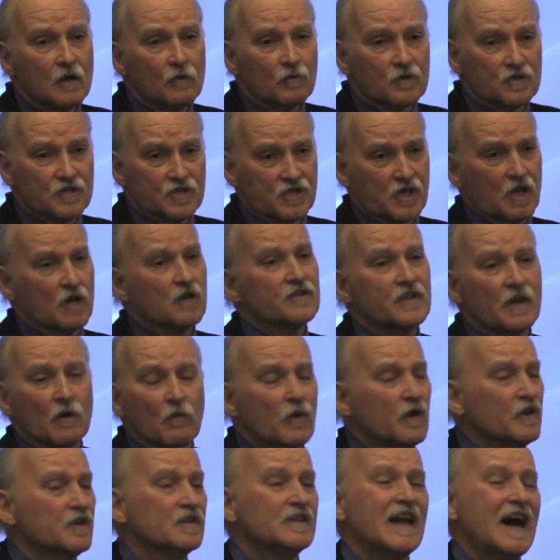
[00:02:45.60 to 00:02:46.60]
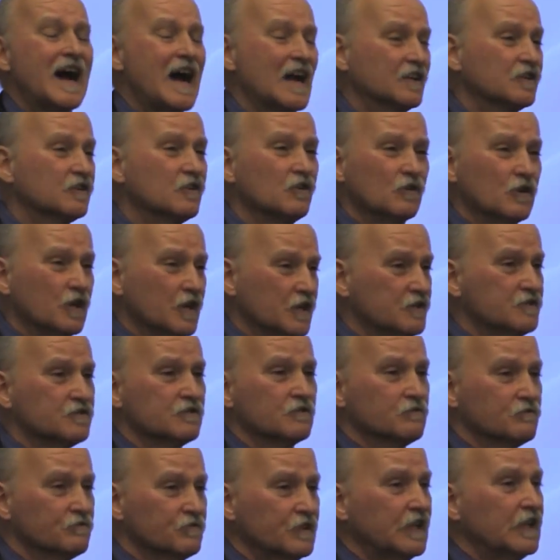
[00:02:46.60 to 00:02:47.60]
which showed that we're not going
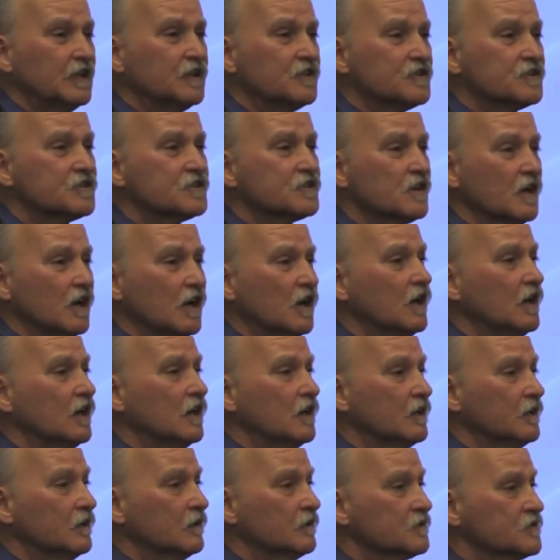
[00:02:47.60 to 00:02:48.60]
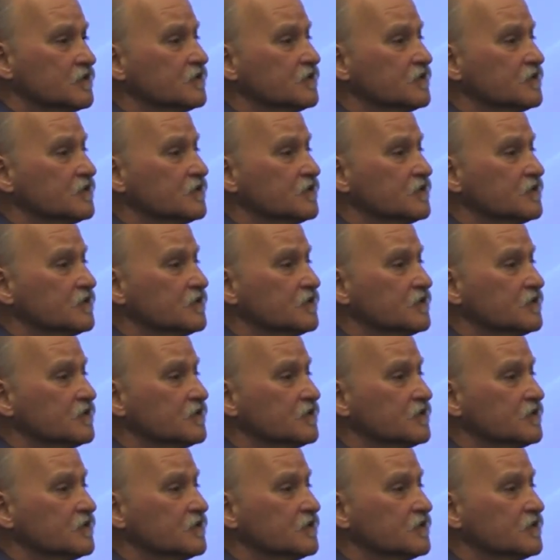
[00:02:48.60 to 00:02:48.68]
to reach uh,